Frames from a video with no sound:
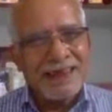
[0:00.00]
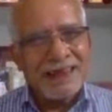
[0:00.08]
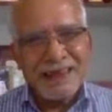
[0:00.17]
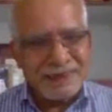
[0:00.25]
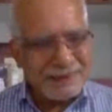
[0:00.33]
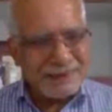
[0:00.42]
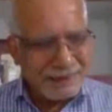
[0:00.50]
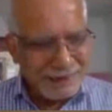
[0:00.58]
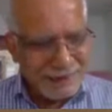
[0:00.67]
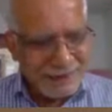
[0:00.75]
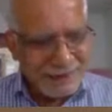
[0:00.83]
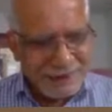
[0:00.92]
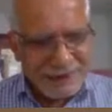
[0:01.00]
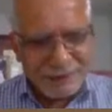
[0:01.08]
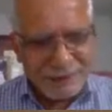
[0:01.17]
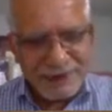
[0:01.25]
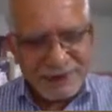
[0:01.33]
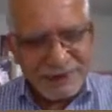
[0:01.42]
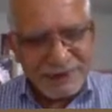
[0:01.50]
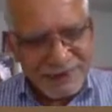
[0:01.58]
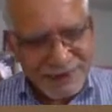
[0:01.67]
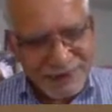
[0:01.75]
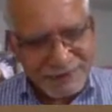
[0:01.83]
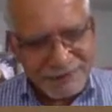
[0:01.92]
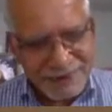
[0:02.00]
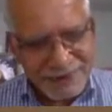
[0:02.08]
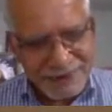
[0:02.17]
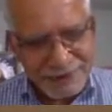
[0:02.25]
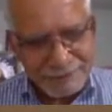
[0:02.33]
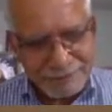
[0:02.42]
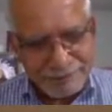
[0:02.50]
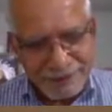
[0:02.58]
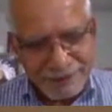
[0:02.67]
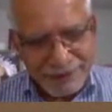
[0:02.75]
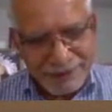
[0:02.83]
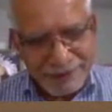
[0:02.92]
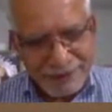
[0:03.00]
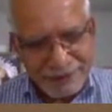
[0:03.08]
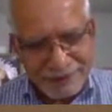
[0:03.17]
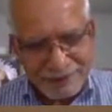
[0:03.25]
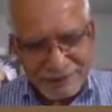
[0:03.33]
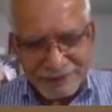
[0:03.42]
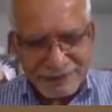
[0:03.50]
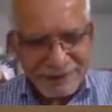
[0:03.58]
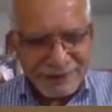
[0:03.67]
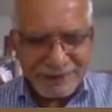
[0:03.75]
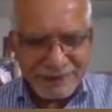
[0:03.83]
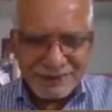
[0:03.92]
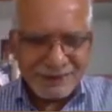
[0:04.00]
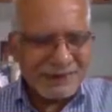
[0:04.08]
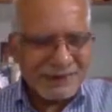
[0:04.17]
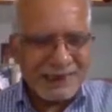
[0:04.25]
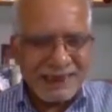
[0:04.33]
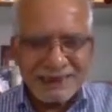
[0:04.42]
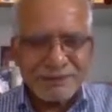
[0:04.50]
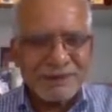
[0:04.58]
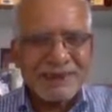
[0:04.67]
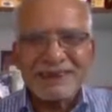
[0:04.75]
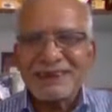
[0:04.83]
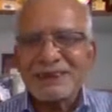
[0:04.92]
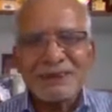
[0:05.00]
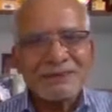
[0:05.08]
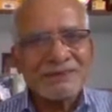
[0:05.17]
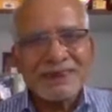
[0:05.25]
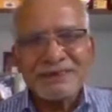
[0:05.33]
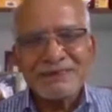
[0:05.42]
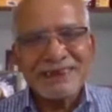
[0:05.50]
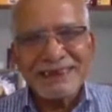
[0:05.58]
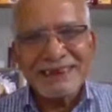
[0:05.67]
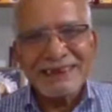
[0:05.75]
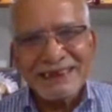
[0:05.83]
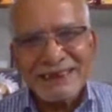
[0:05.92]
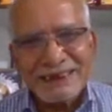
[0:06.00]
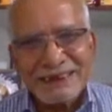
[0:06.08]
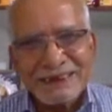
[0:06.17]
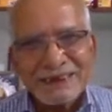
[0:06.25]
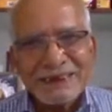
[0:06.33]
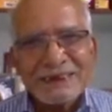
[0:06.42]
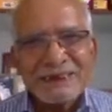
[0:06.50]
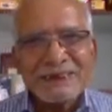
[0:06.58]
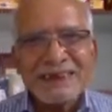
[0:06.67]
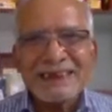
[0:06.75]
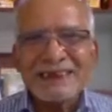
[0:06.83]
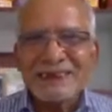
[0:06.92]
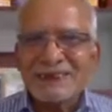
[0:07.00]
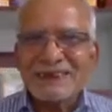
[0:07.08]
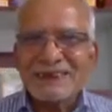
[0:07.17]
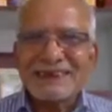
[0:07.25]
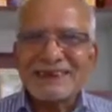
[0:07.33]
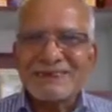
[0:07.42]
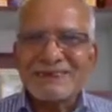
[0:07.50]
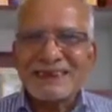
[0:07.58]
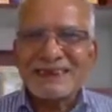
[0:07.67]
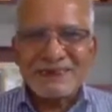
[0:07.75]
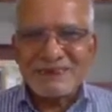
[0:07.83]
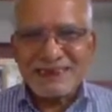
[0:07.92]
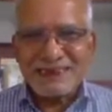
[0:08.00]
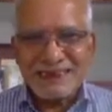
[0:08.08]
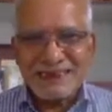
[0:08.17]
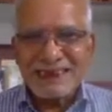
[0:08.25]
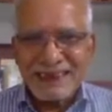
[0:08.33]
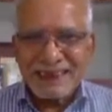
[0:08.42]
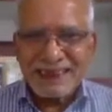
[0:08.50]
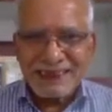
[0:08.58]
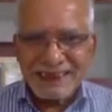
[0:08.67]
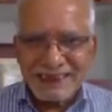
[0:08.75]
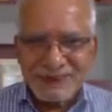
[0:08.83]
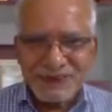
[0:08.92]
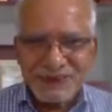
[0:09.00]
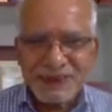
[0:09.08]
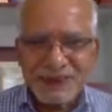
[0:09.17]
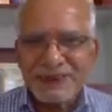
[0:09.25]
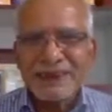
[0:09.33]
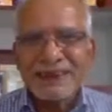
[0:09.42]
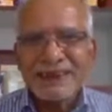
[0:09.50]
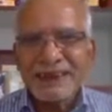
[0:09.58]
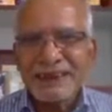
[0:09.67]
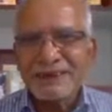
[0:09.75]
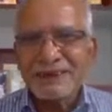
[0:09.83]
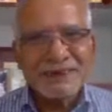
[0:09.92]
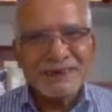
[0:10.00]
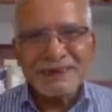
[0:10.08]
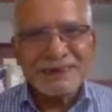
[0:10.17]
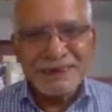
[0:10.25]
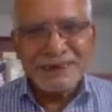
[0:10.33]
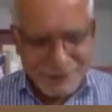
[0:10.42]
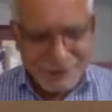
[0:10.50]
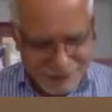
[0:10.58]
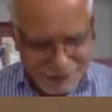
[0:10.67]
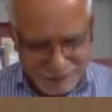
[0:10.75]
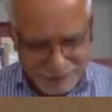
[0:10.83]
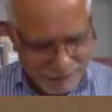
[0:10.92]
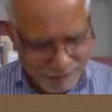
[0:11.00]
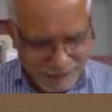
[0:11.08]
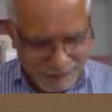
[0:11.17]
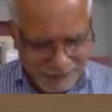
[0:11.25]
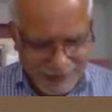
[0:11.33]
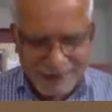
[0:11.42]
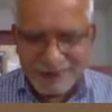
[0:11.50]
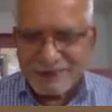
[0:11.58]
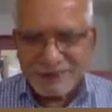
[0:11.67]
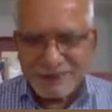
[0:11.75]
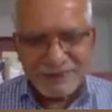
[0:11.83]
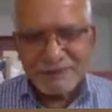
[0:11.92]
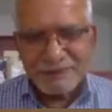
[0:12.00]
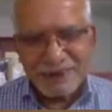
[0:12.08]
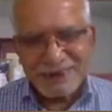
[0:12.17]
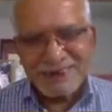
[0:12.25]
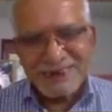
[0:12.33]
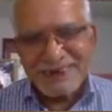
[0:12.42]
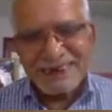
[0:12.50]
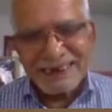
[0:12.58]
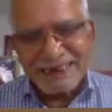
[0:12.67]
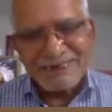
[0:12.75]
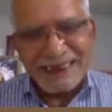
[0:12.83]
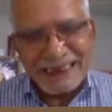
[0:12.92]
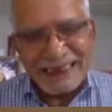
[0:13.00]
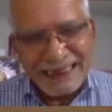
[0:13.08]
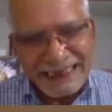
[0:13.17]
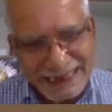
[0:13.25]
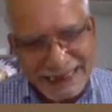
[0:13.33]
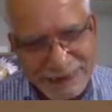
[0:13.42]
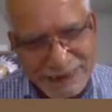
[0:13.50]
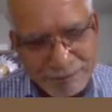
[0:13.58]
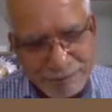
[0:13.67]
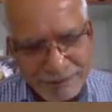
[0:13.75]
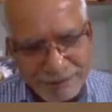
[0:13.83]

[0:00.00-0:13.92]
And this particular service, uh, this was an aspiration of every Indian to get into these civil services and enjoy uh, these, these people were essentially living like kings.